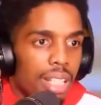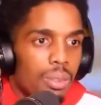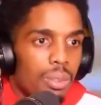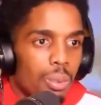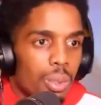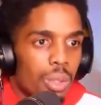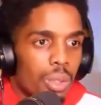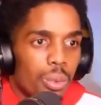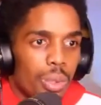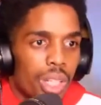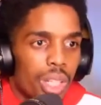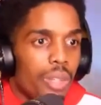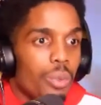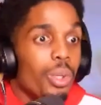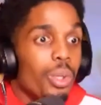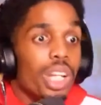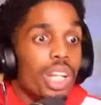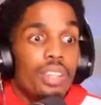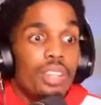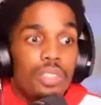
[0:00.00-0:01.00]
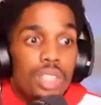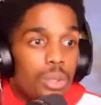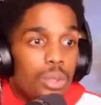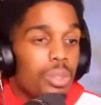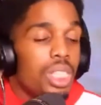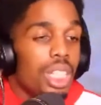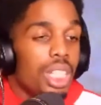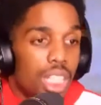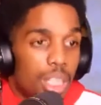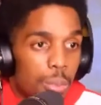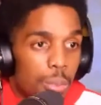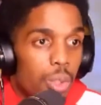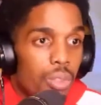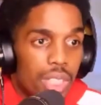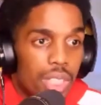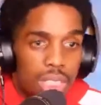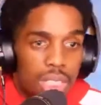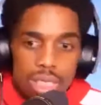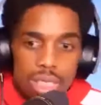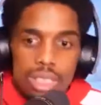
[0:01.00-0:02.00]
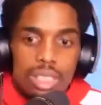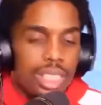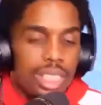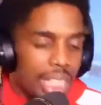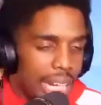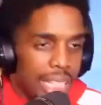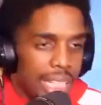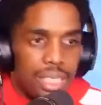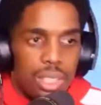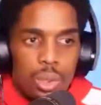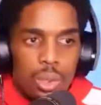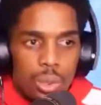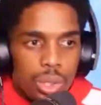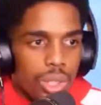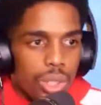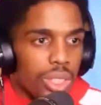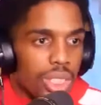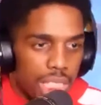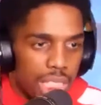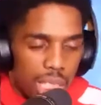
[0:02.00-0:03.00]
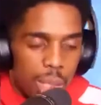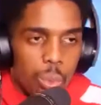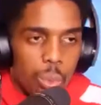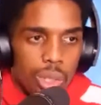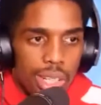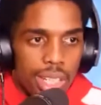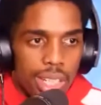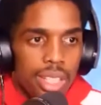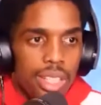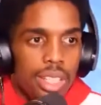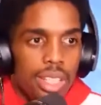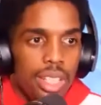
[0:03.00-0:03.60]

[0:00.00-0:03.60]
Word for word: whatever whatever you see in the movies that's going on somewhere